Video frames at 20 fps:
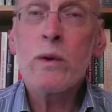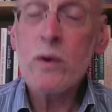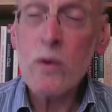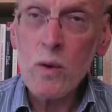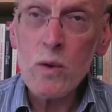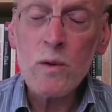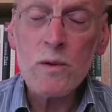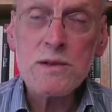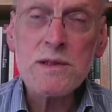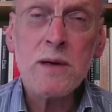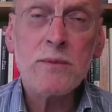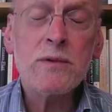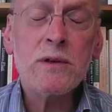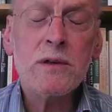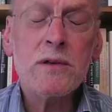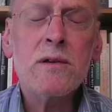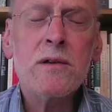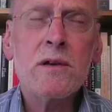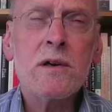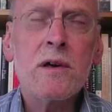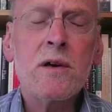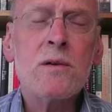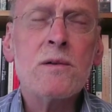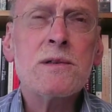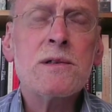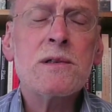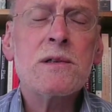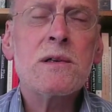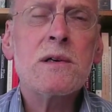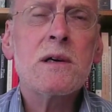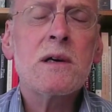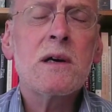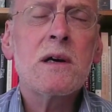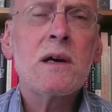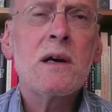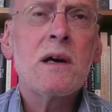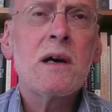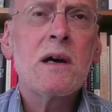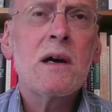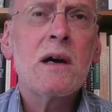we're all subject to those,
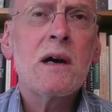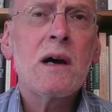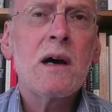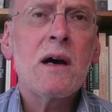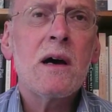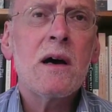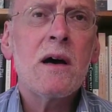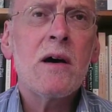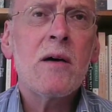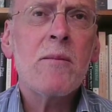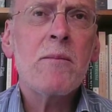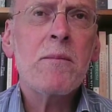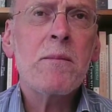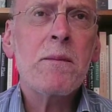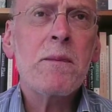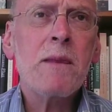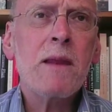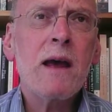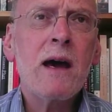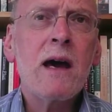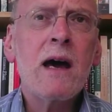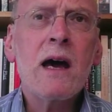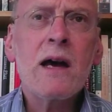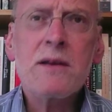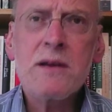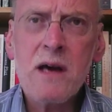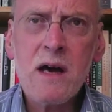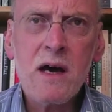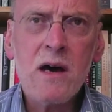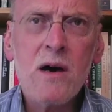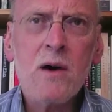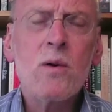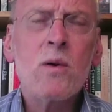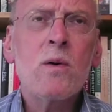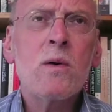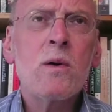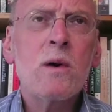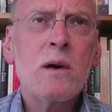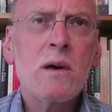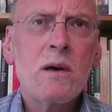and
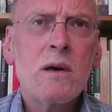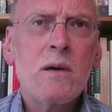how